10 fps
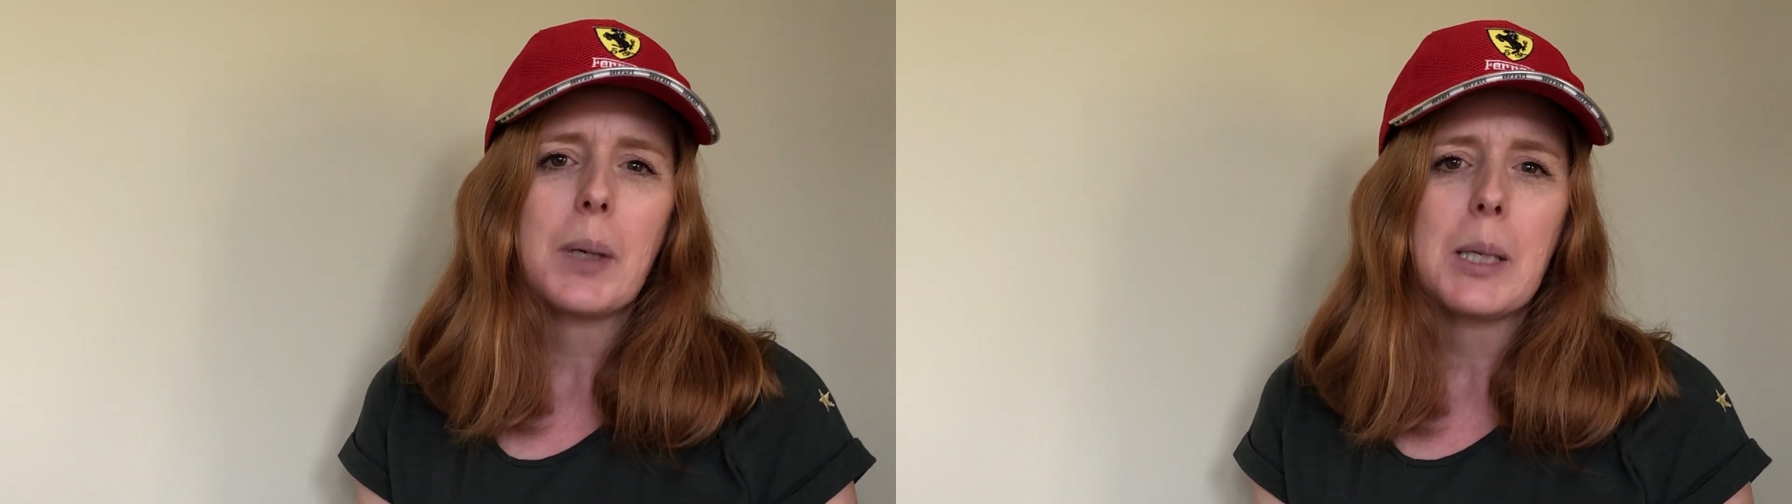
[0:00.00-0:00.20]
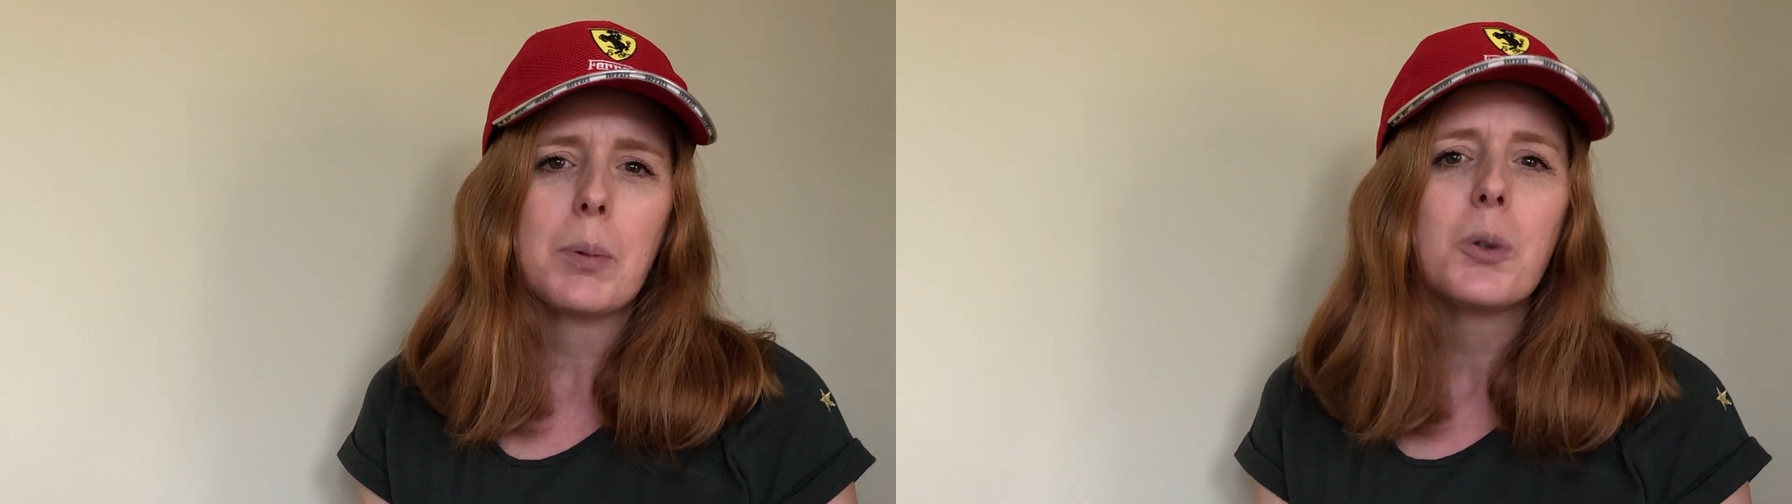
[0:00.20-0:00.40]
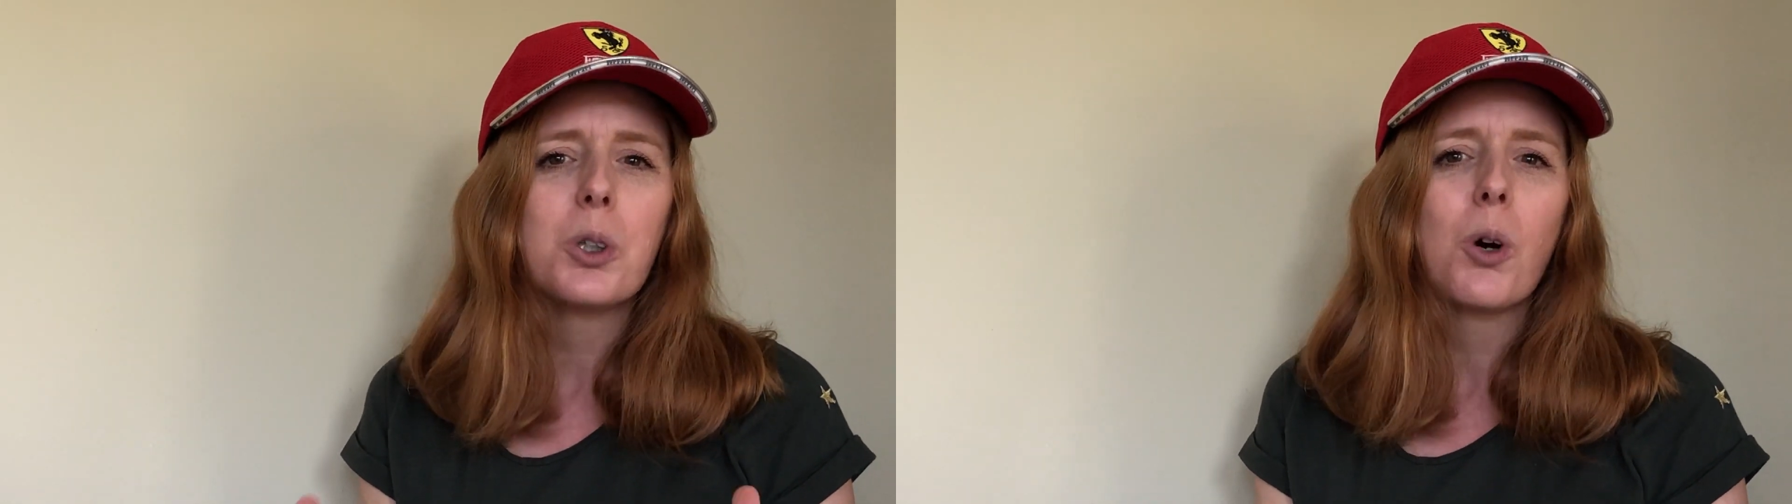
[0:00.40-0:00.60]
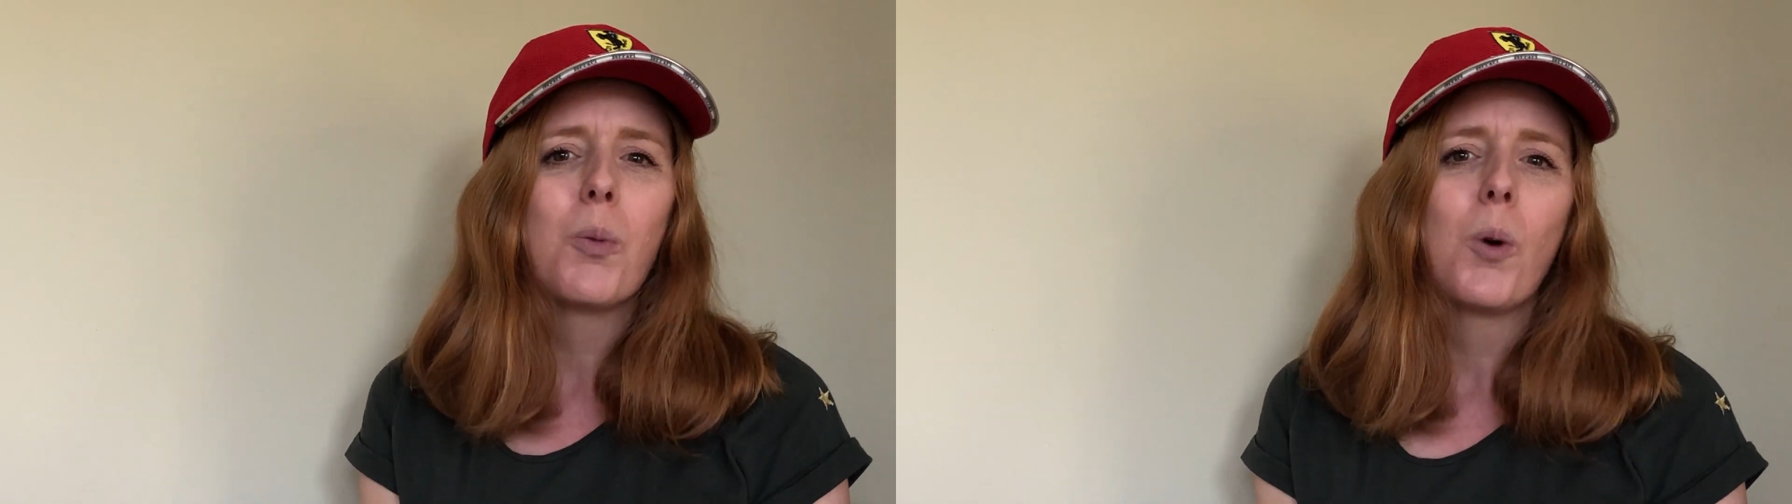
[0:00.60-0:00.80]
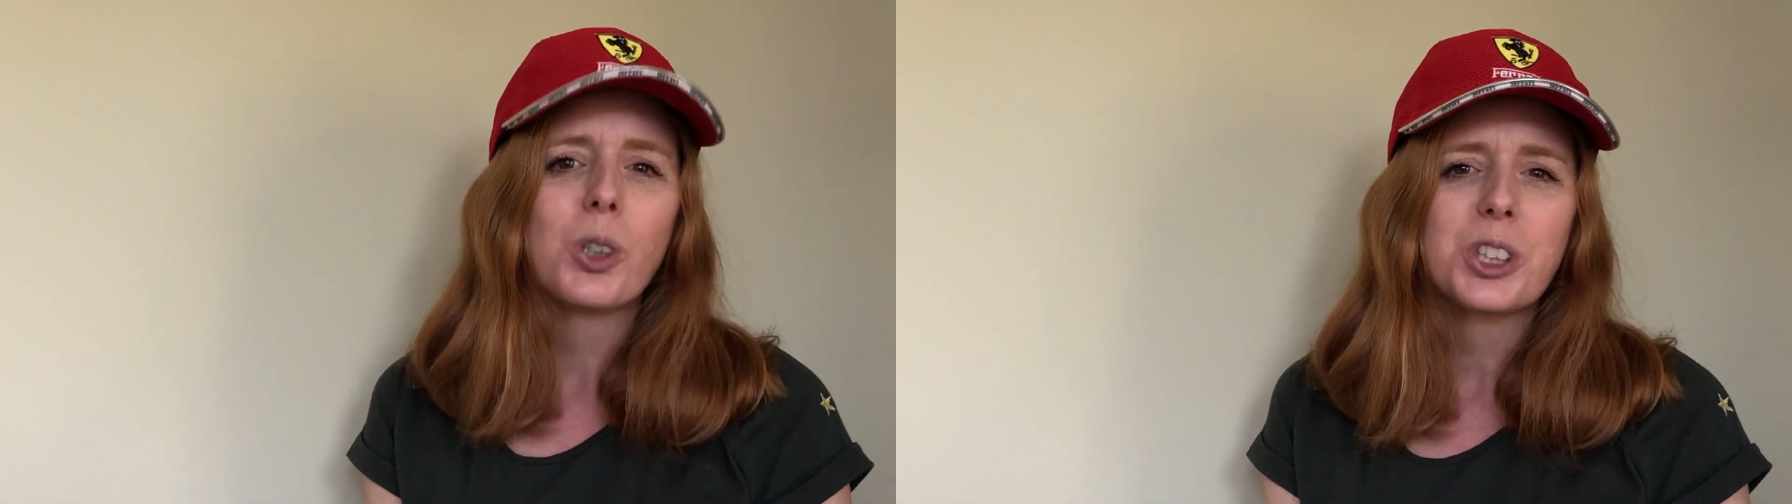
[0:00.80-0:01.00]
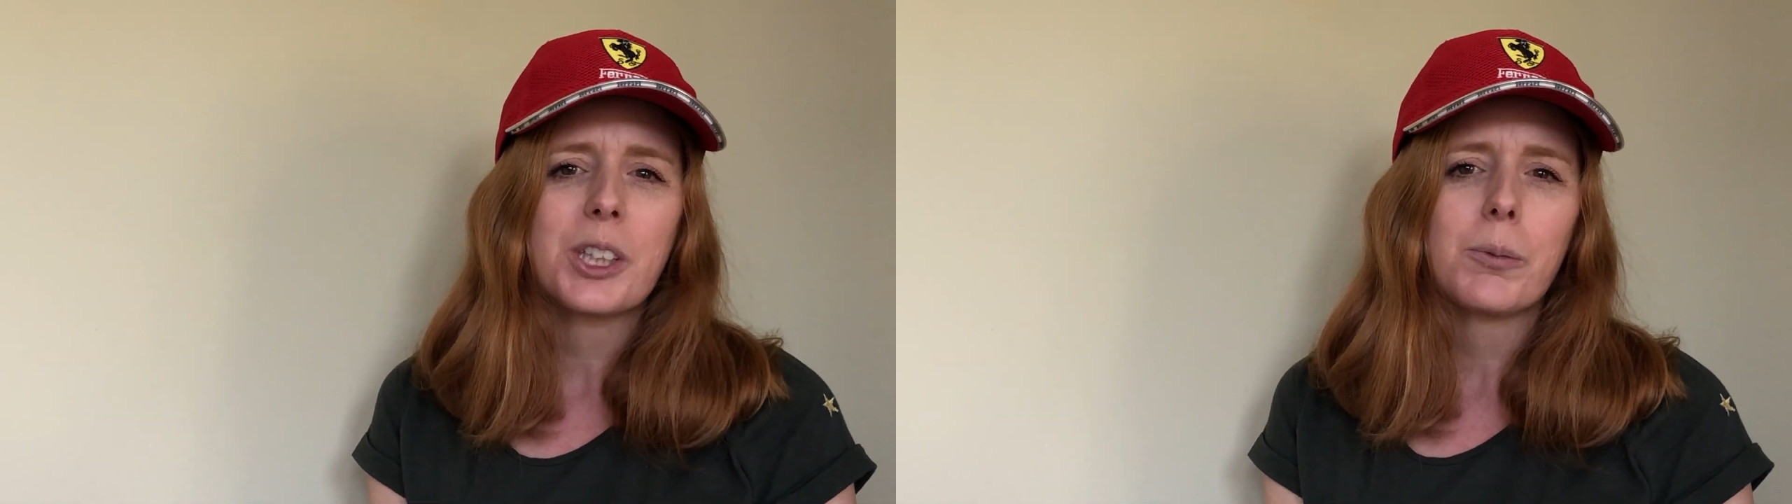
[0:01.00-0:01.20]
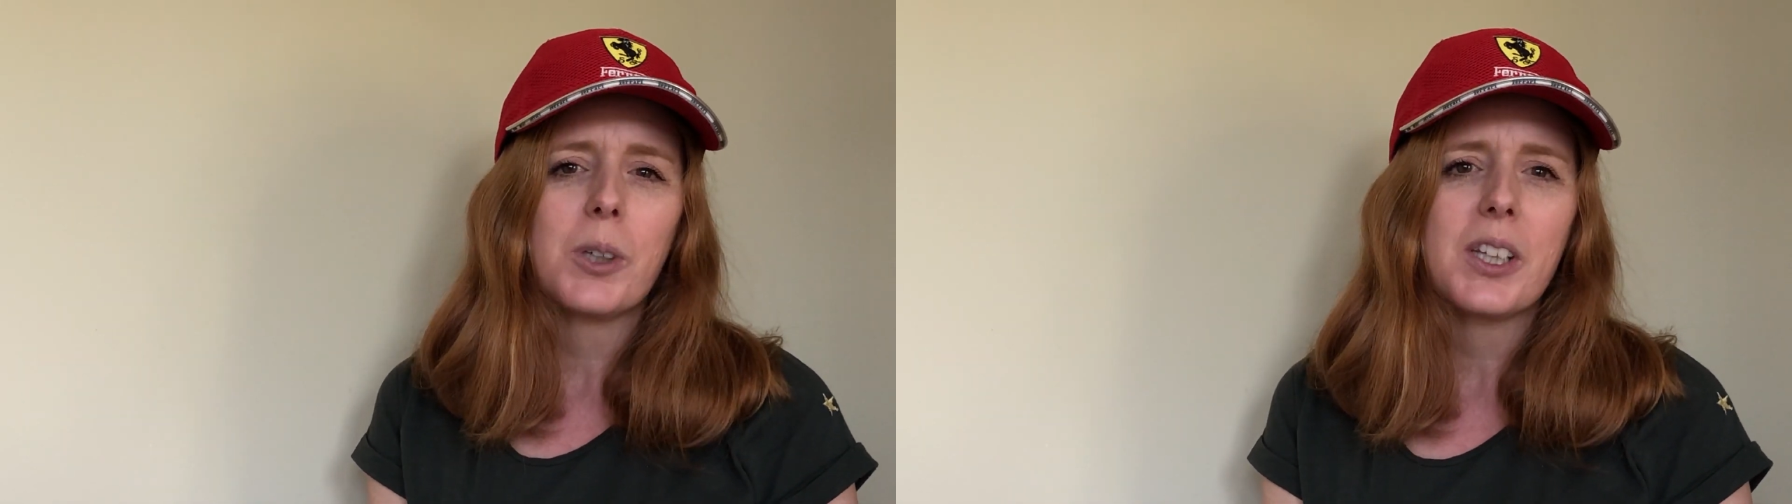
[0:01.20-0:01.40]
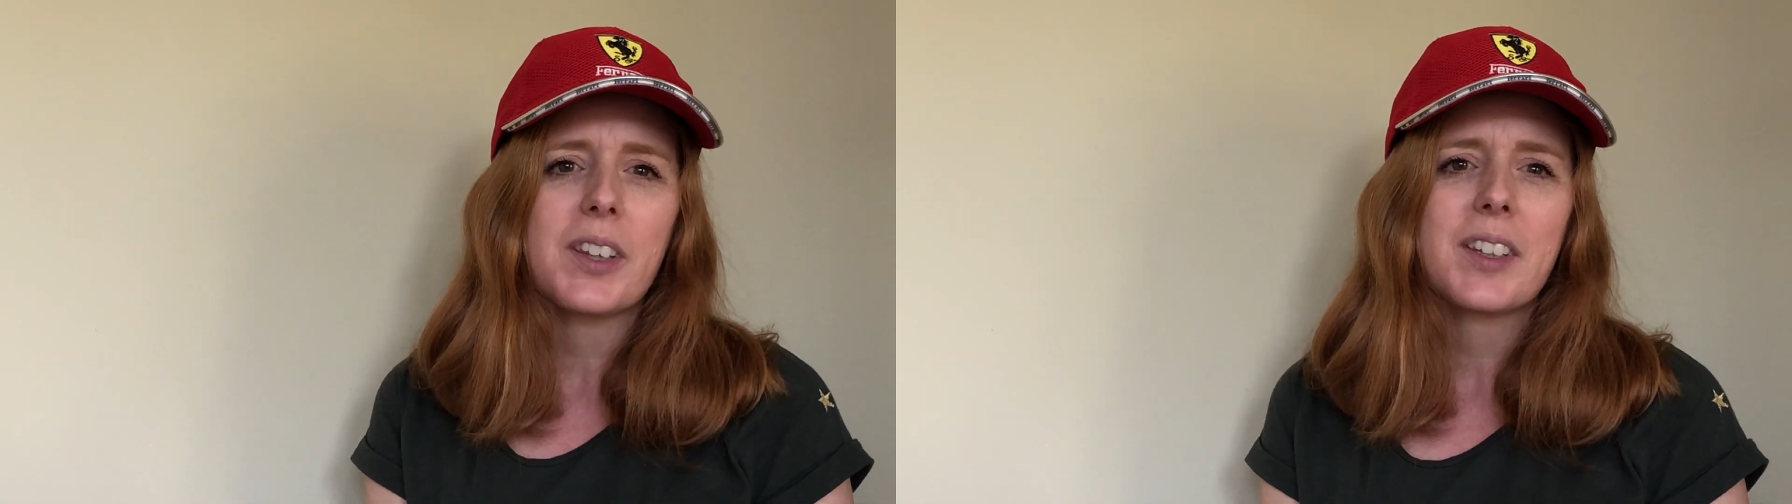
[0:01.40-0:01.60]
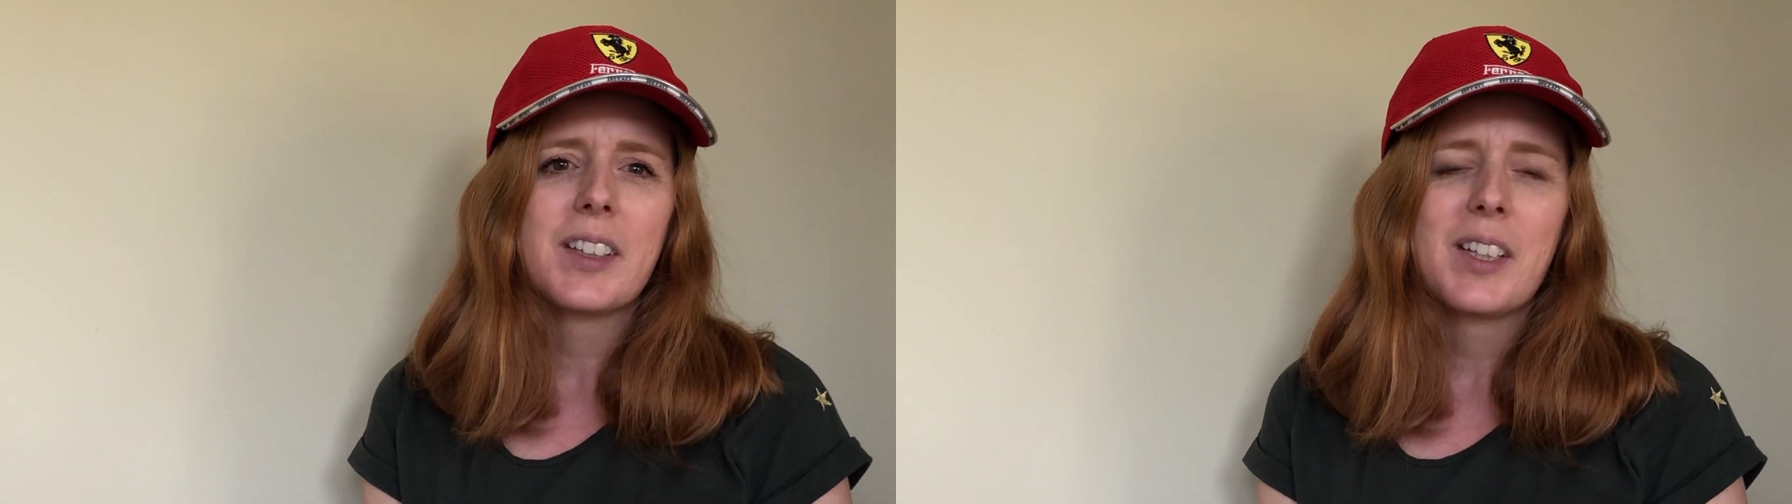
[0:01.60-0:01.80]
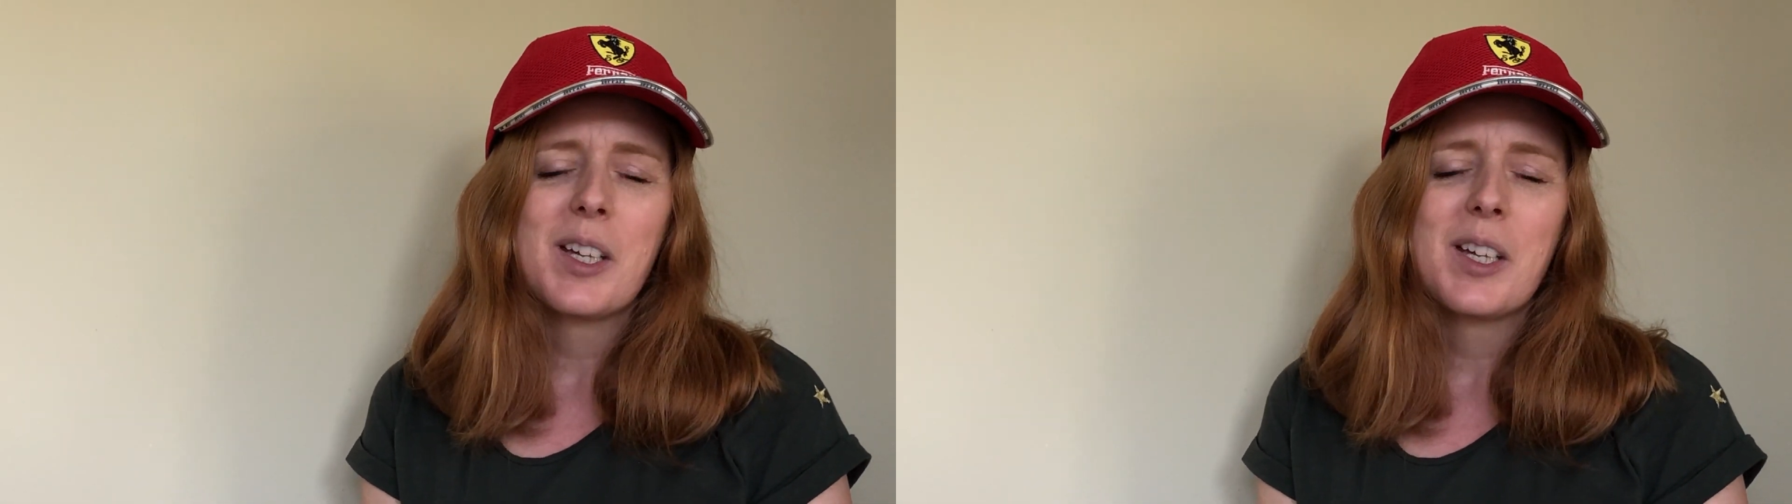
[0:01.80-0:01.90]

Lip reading: people you're watching with.